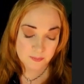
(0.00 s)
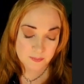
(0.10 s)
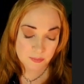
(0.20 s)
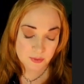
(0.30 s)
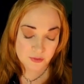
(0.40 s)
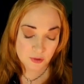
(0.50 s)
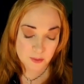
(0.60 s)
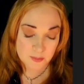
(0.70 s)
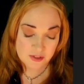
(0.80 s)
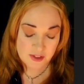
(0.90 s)

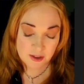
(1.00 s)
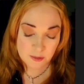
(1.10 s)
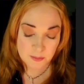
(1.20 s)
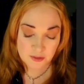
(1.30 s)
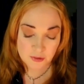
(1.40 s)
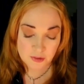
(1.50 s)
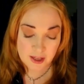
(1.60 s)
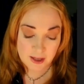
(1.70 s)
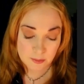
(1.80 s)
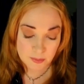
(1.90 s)
performance out of me for
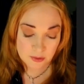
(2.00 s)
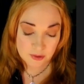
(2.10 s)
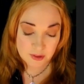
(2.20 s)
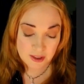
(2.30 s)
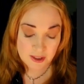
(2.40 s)
Liable,